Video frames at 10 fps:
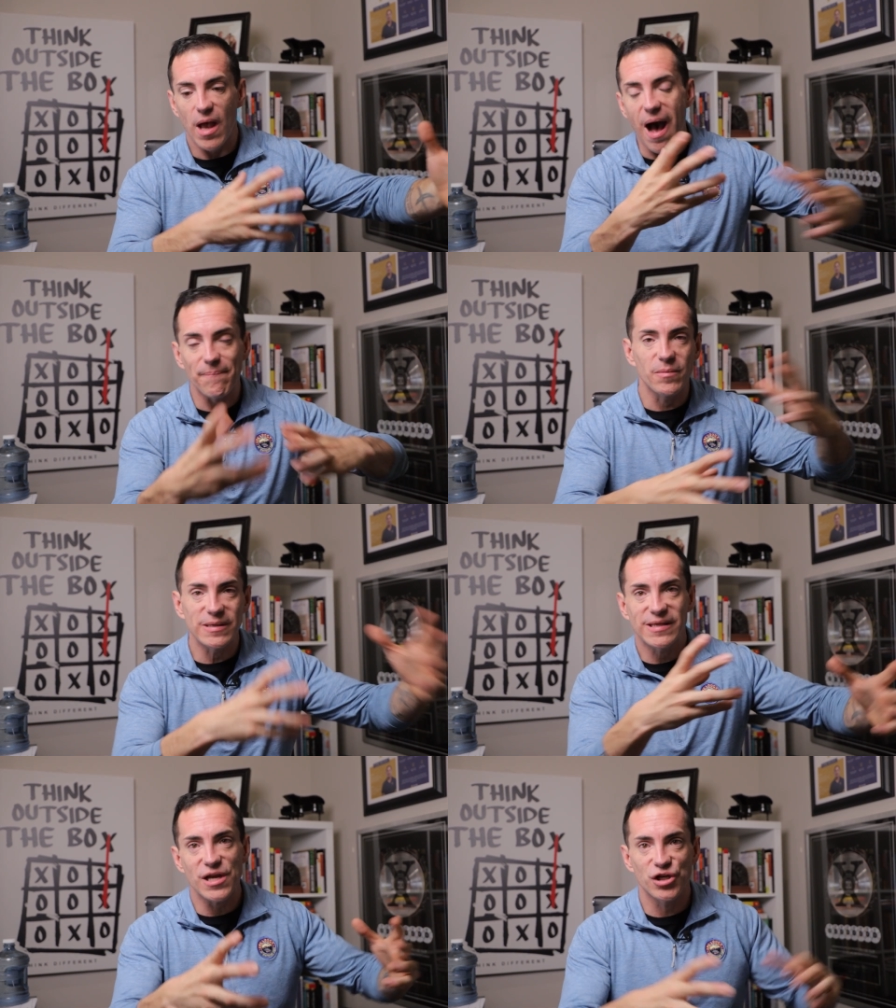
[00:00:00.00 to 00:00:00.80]
the
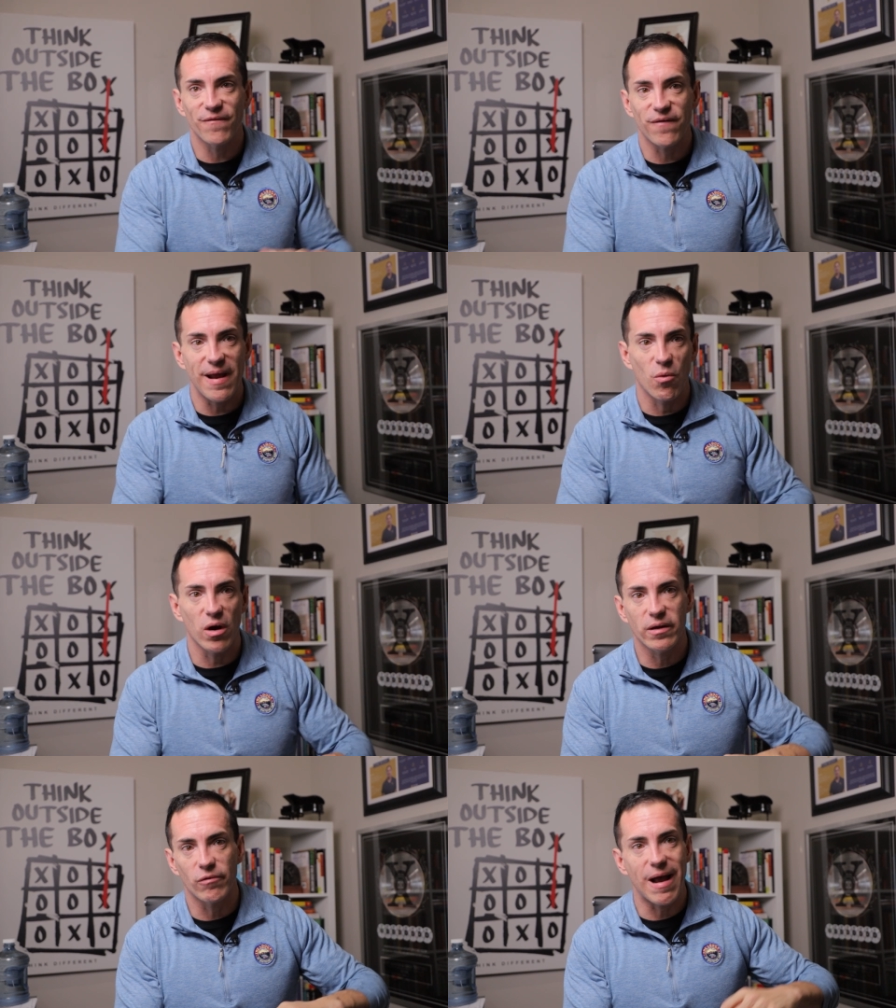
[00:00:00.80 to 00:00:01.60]
optimization
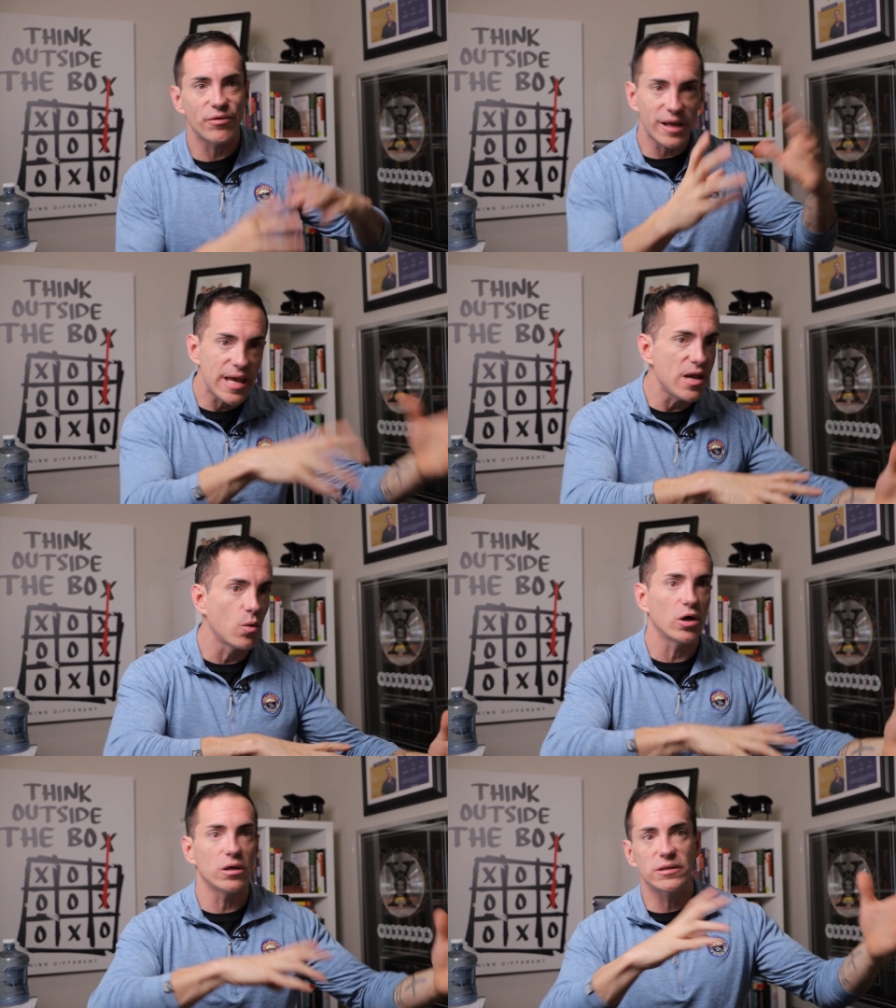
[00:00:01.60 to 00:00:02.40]
framework around the
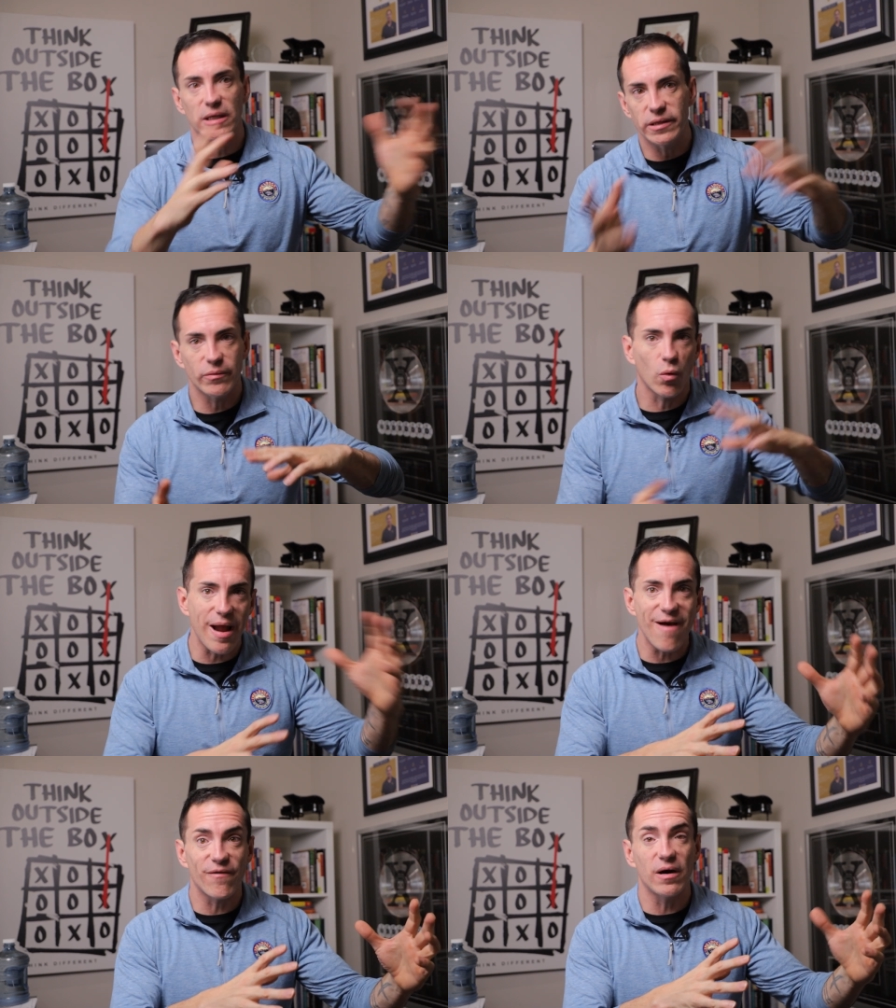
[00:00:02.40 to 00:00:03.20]
keywords and
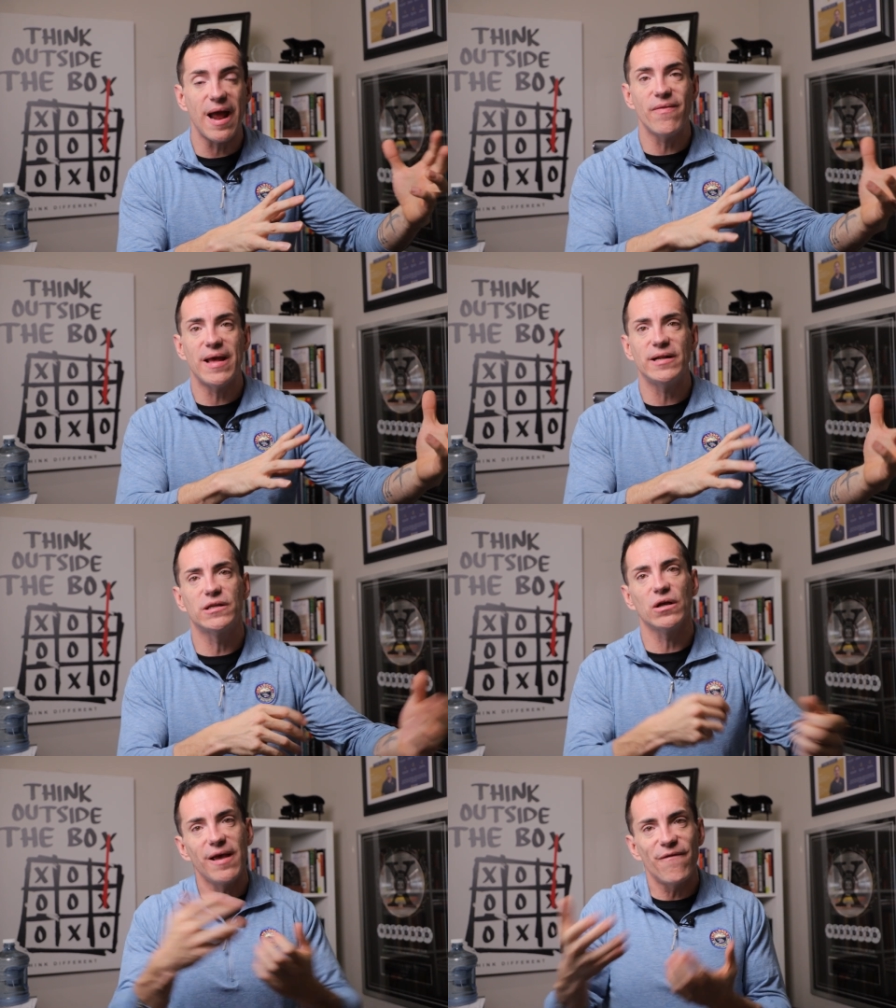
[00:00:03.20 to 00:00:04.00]
whatever, and
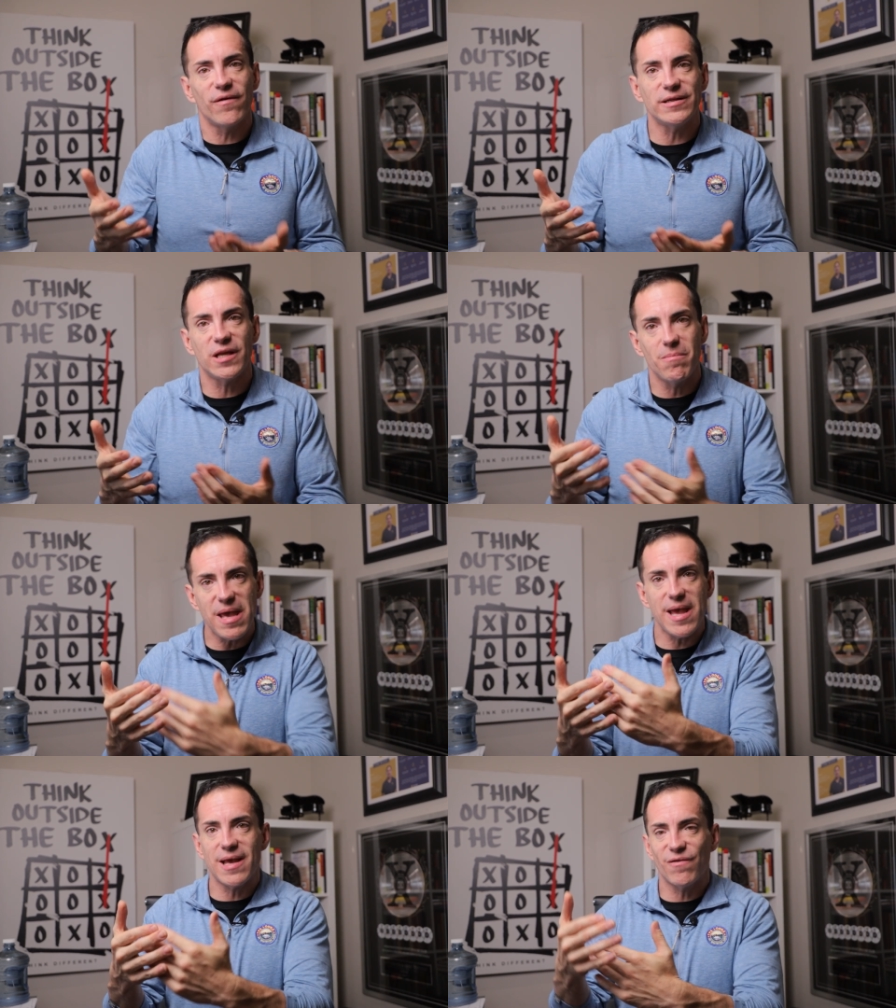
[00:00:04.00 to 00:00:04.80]
then deliver it to
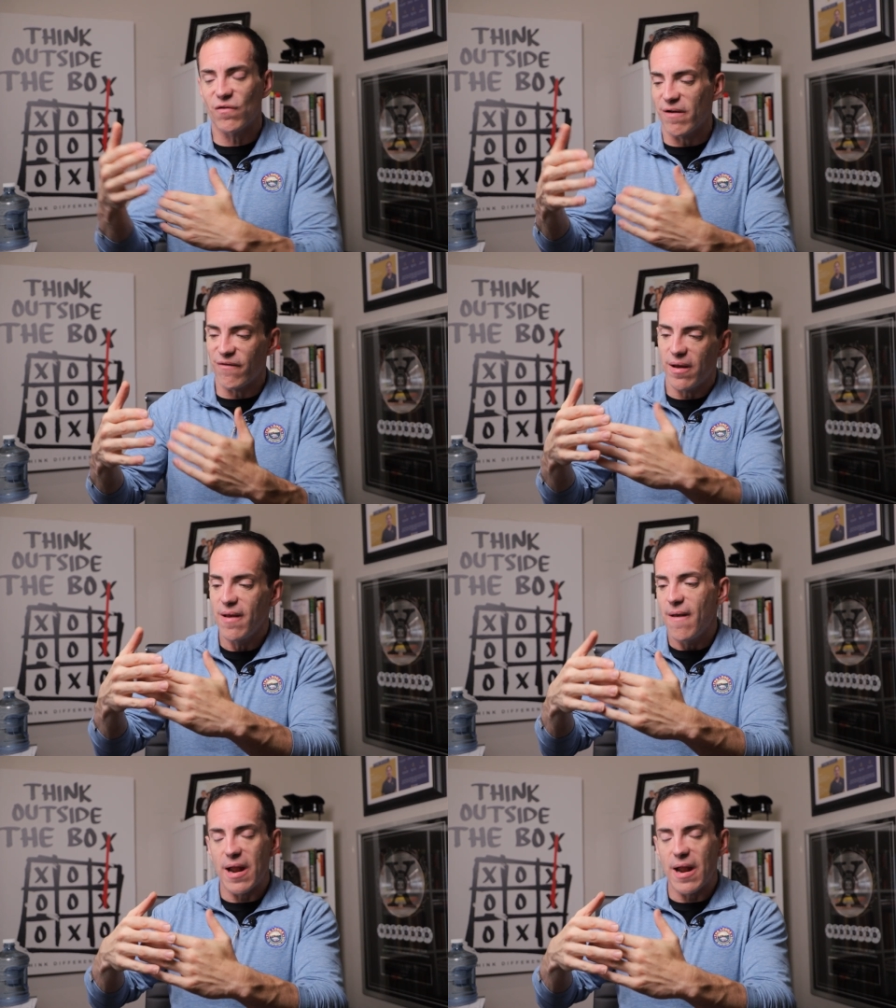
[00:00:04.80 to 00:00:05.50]
me in sort of a,